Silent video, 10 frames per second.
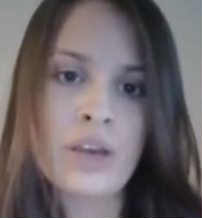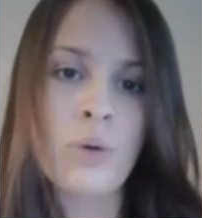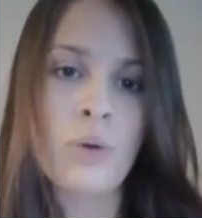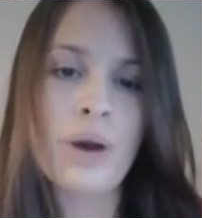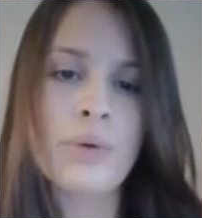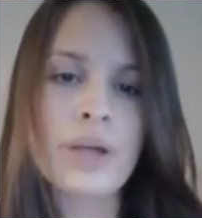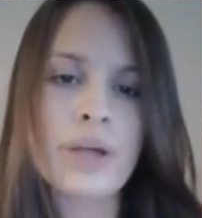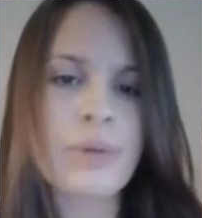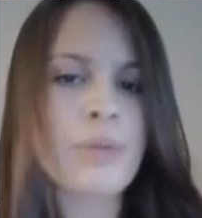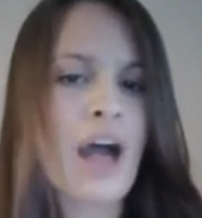Quote, "It
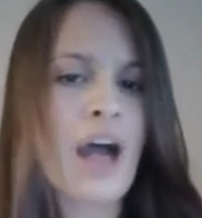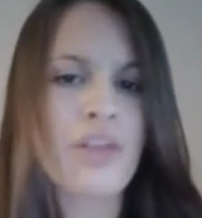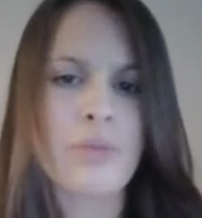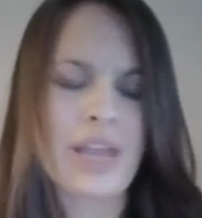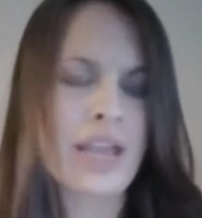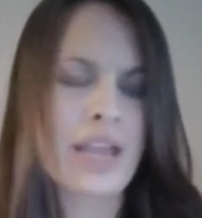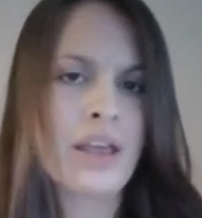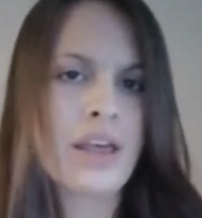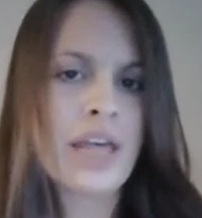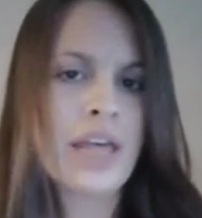would bother me.
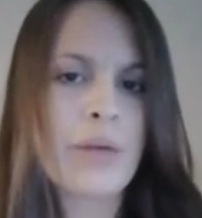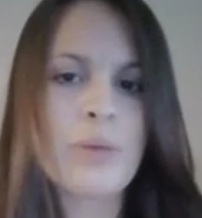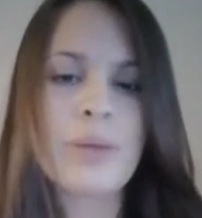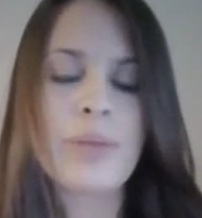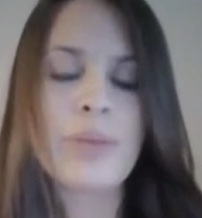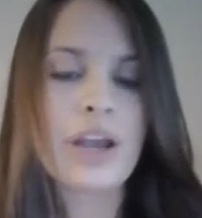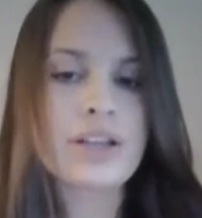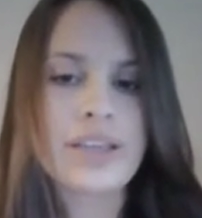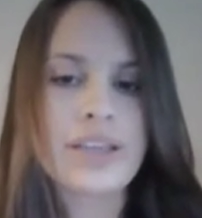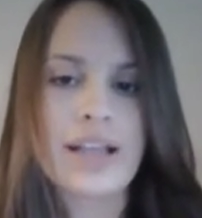It would be
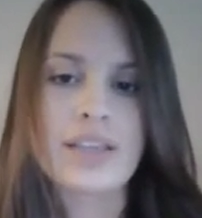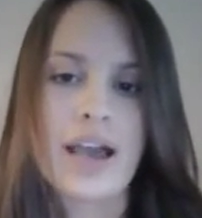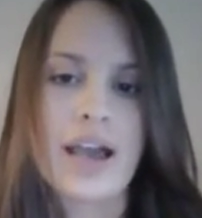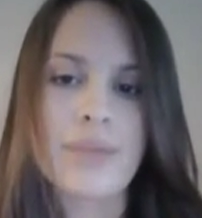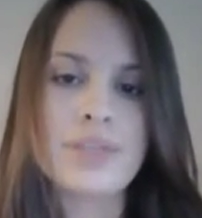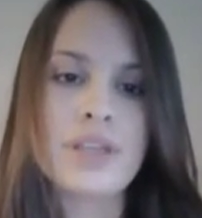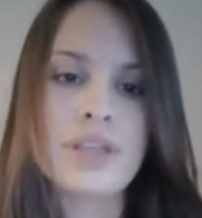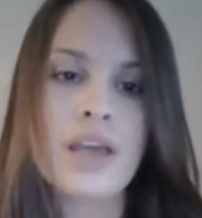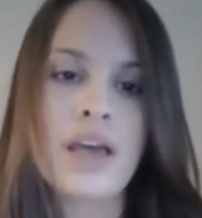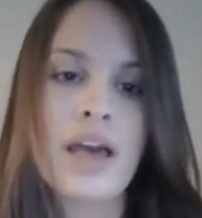embarrassing at times.
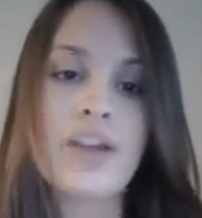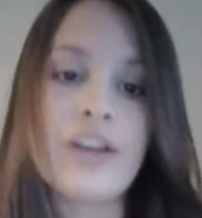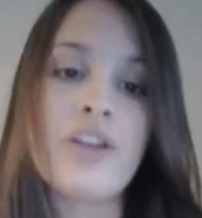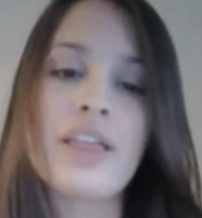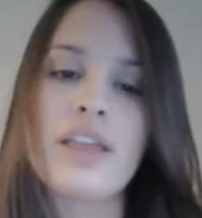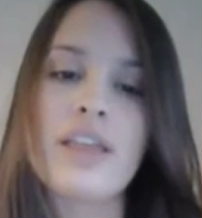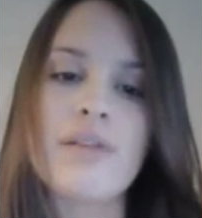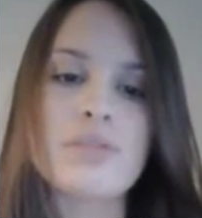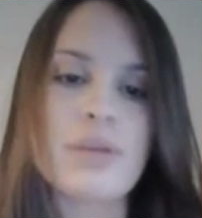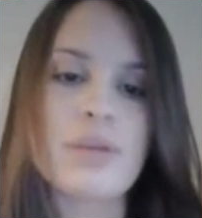I know they
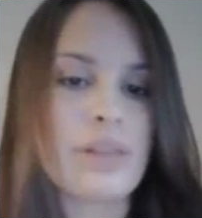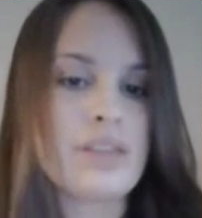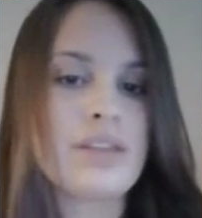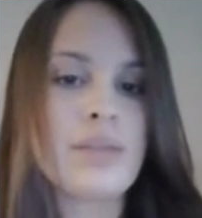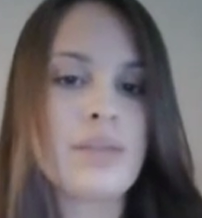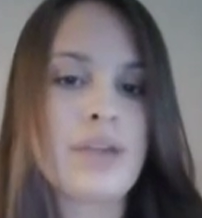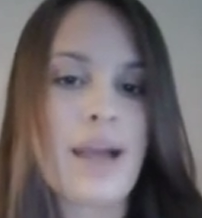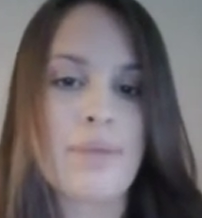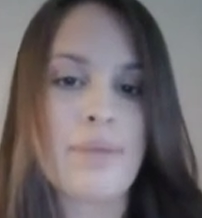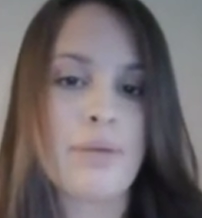loved me, but at the same
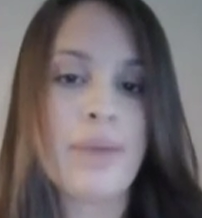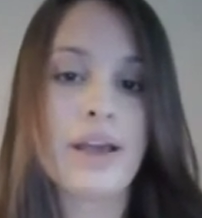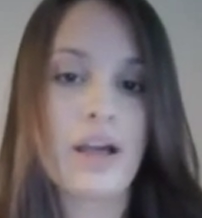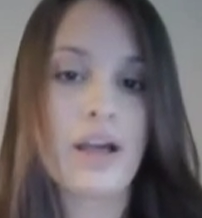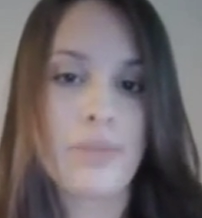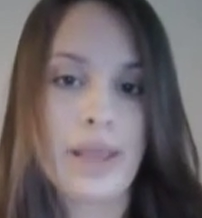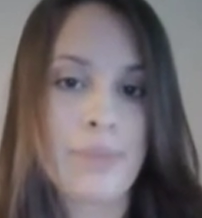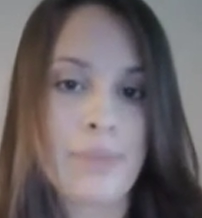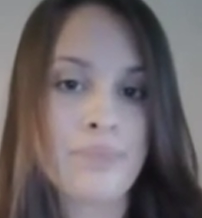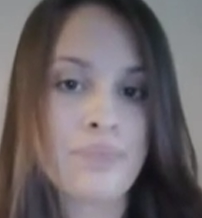time they would pick on
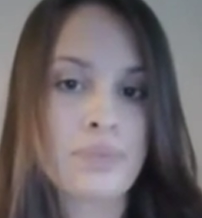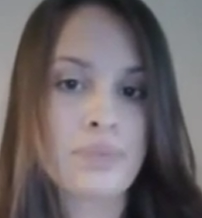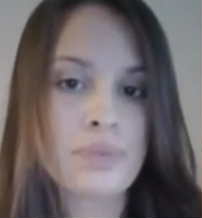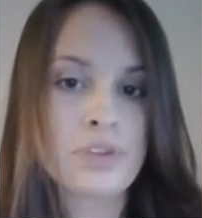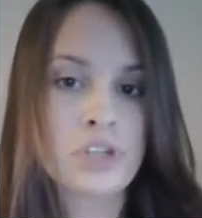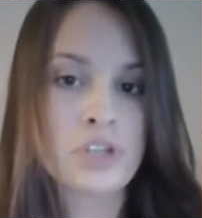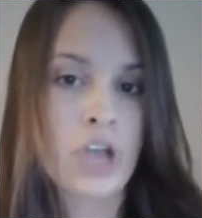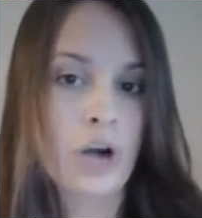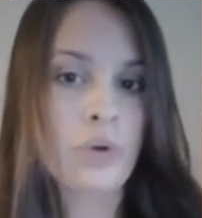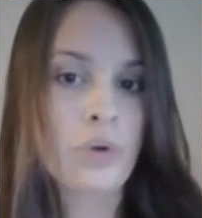me.
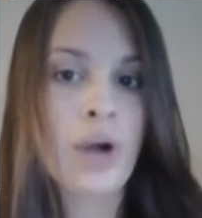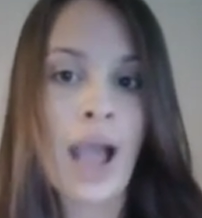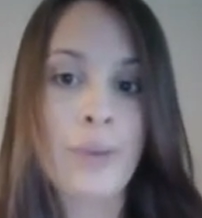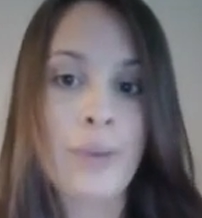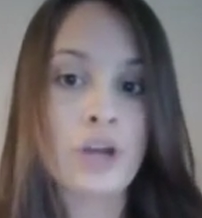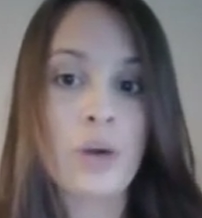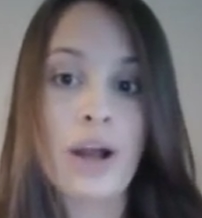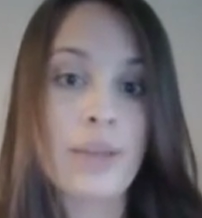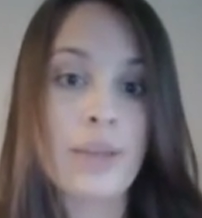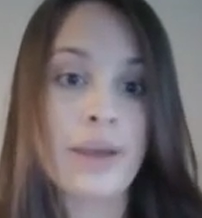So I would go
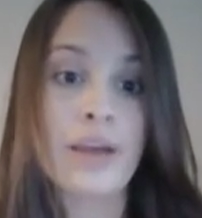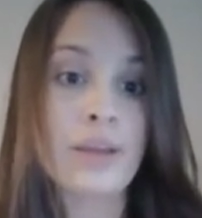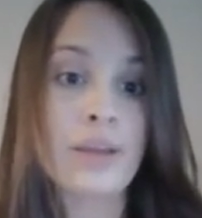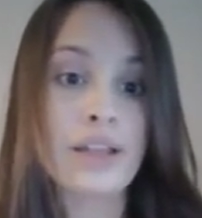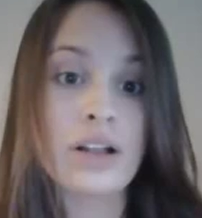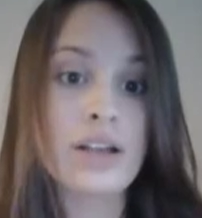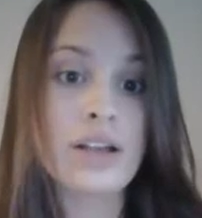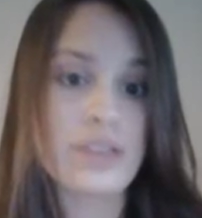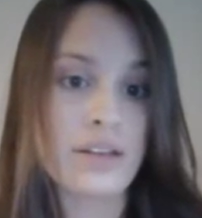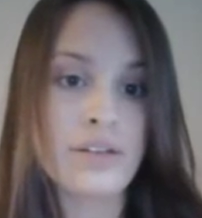on and pick on my little
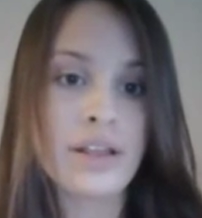cousin.